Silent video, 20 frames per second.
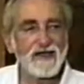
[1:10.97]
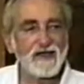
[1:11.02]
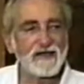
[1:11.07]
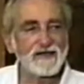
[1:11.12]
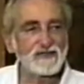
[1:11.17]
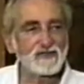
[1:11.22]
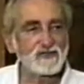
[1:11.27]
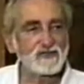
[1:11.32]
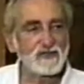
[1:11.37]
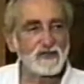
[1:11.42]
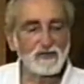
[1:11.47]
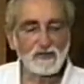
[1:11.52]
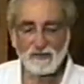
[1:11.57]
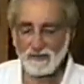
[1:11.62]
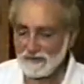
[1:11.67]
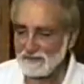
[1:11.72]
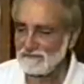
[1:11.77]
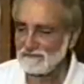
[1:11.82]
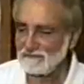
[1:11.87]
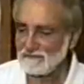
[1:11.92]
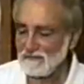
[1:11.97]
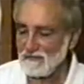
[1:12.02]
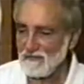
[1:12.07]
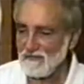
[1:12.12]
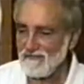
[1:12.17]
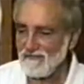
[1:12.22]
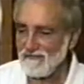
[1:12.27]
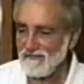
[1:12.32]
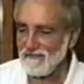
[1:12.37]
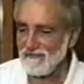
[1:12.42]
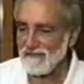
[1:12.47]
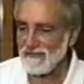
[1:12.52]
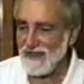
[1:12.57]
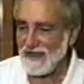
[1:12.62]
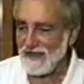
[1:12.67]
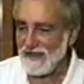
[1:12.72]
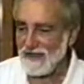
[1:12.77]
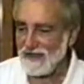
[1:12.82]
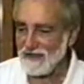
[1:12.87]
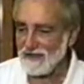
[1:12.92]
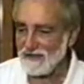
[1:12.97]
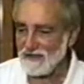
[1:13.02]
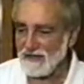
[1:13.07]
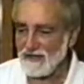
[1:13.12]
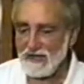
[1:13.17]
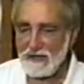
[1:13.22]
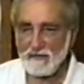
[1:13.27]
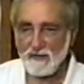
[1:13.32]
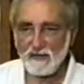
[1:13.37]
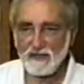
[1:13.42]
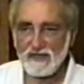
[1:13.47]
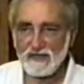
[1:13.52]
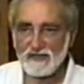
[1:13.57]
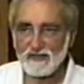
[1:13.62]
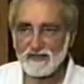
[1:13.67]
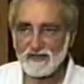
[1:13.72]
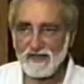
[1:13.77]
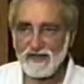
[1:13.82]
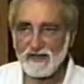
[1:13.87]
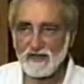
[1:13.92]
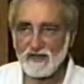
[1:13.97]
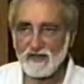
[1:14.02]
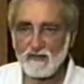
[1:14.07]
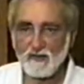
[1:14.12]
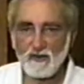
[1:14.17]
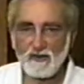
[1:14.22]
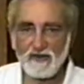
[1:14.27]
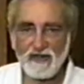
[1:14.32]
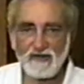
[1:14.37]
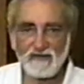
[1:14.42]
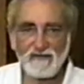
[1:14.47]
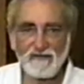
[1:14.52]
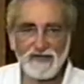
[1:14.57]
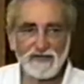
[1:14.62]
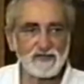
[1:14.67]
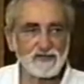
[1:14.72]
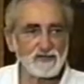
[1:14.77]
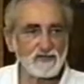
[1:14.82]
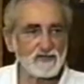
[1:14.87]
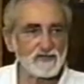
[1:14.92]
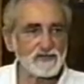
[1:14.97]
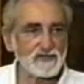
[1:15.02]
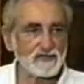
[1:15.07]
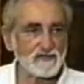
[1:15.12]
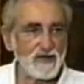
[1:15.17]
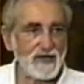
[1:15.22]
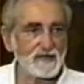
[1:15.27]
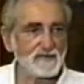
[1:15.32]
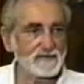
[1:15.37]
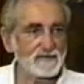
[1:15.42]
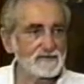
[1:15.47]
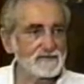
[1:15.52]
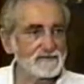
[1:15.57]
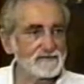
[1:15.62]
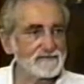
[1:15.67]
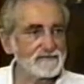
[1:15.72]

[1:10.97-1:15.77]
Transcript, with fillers: And so I think I'm going to take the more adventurous route.